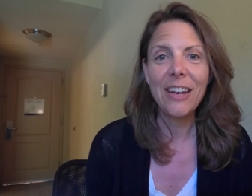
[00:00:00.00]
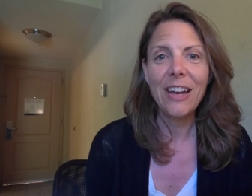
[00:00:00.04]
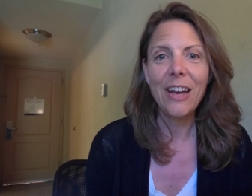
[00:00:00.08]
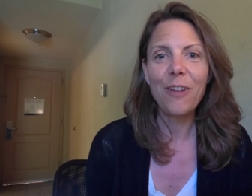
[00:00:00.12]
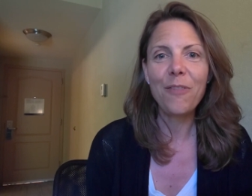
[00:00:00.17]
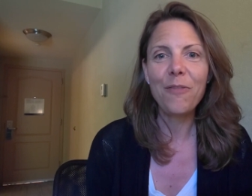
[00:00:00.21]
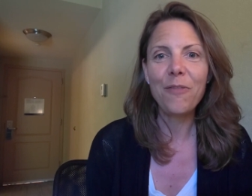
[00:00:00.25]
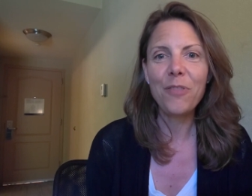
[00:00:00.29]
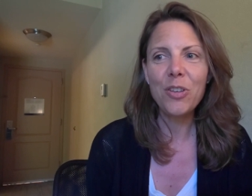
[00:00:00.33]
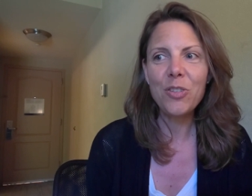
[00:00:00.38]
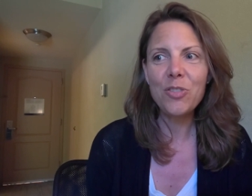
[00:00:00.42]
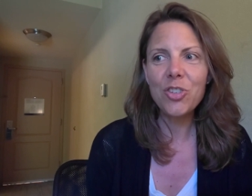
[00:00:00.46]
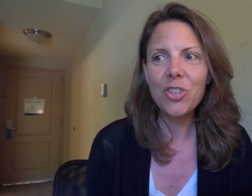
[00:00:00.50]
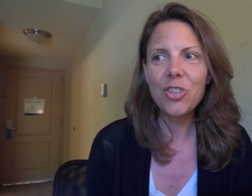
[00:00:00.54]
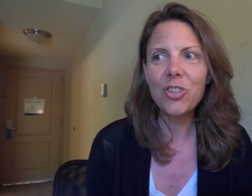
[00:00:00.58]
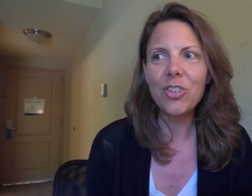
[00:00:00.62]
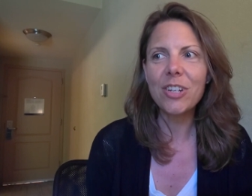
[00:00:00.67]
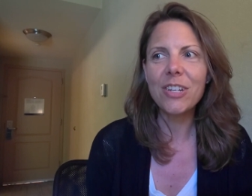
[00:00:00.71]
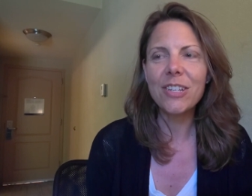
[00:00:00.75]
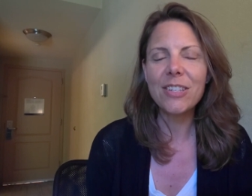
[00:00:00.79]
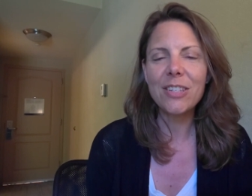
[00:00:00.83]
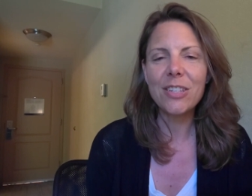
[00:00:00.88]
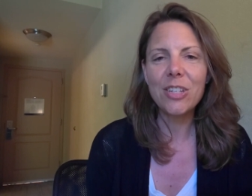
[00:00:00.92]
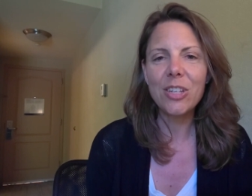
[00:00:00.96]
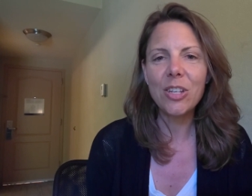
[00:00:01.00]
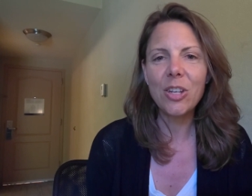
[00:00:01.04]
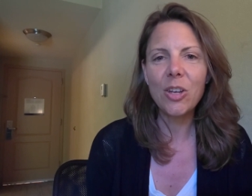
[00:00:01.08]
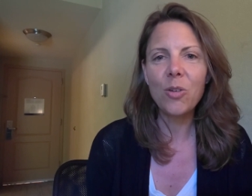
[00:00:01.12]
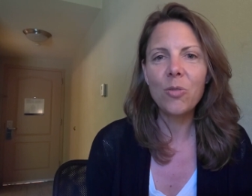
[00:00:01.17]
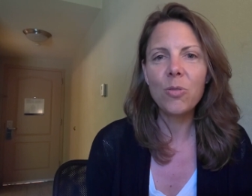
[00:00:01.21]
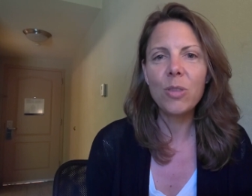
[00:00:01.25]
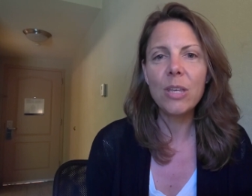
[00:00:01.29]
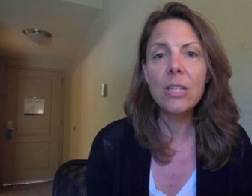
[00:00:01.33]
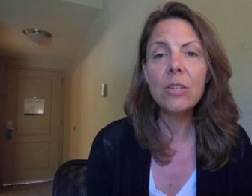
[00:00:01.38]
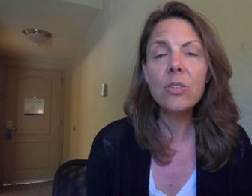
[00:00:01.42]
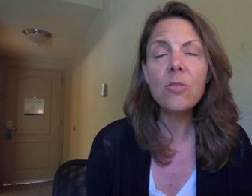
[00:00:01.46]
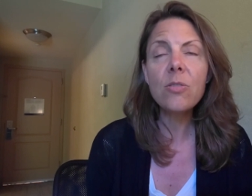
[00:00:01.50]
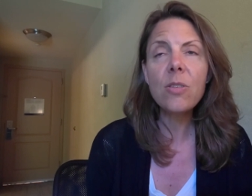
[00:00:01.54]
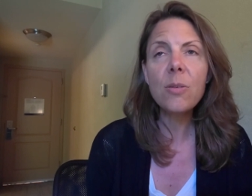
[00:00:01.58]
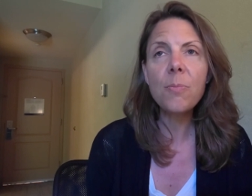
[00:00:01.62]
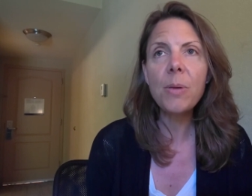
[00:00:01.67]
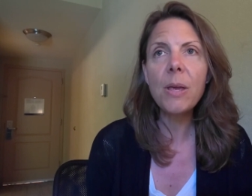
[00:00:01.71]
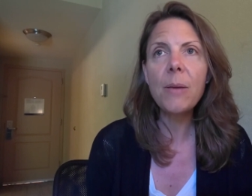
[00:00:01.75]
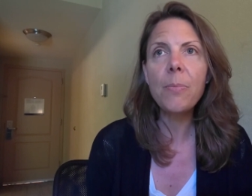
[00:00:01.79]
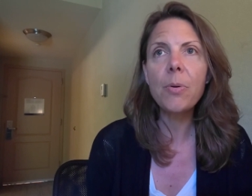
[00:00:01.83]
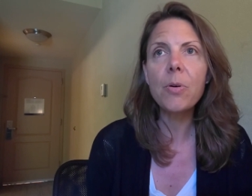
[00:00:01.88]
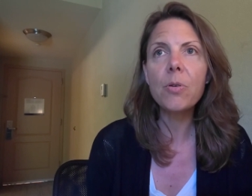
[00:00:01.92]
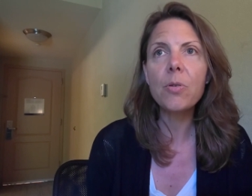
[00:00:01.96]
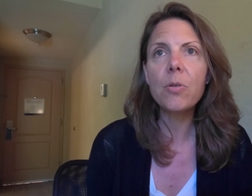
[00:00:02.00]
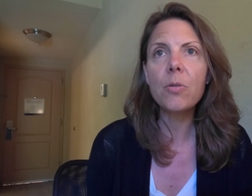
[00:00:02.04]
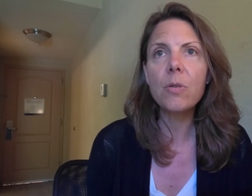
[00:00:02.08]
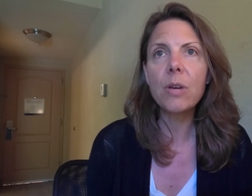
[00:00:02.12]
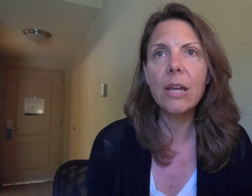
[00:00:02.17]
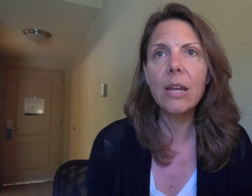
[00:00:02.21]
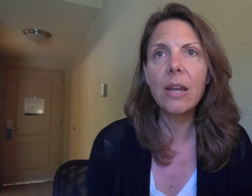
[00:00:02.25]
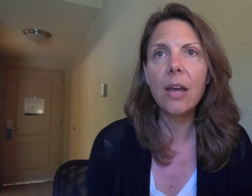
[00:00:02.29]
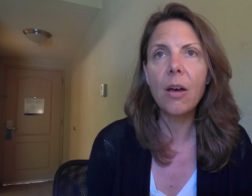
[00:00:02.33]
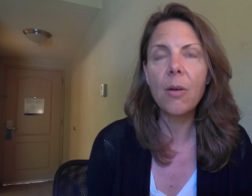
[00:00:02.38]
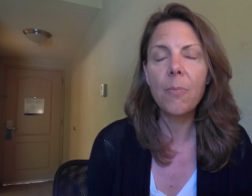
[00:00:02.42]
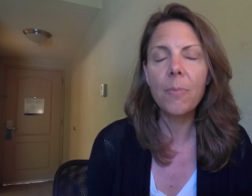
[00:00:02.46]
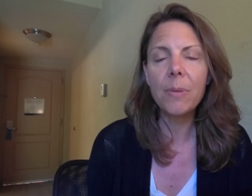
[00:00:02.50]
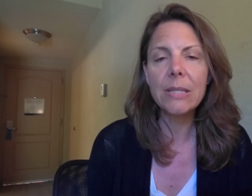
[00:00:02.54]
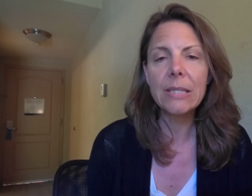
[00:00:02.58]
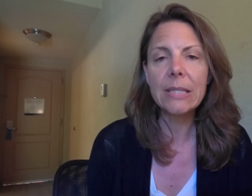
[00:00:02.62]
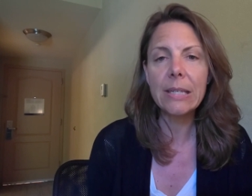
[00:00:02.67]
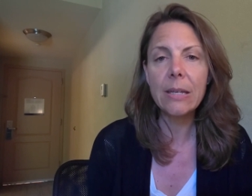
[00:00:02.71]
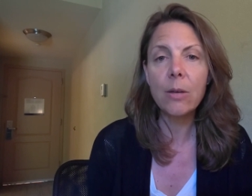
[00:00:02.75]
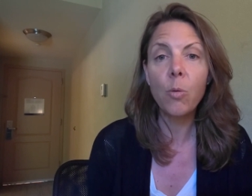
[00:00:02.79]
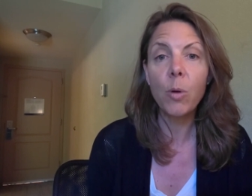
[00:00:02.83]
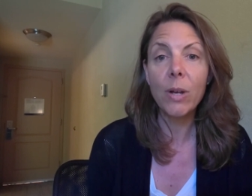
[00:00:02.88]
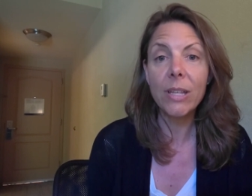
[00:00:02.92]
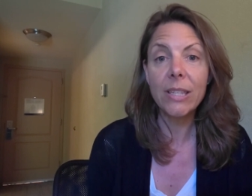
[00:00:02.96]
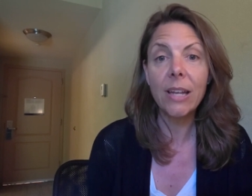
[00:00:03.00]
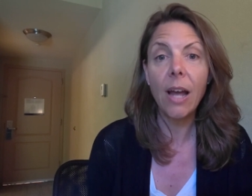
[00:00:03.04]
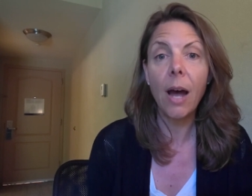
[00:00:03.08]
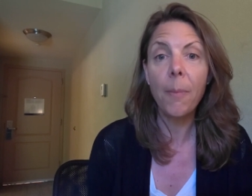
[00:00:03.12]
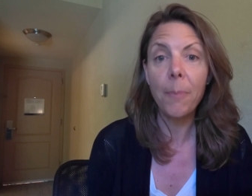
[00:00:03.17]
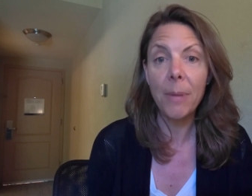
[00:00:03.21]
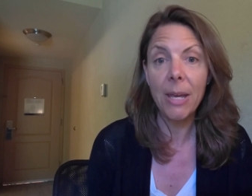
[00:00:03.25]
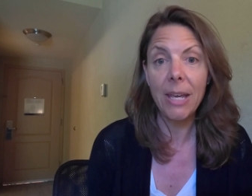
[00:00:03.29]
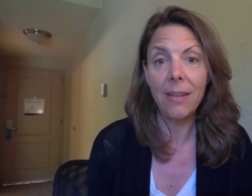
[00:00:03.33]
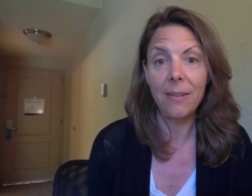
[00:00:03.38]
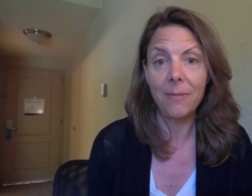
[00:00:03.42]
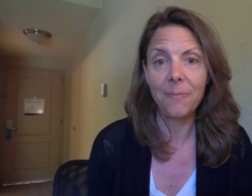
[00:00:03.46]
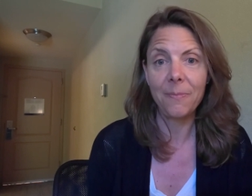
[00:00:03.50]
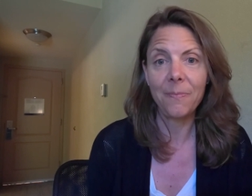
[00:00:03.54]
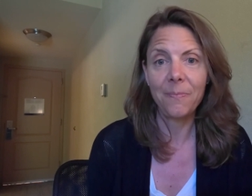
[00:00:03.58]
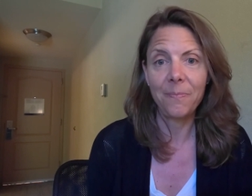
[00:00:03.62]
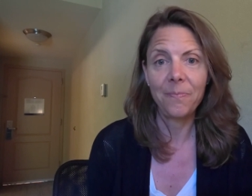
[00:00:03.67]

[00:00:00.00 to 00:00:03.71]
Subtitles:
A futurist, these are the people who can help us see what's coming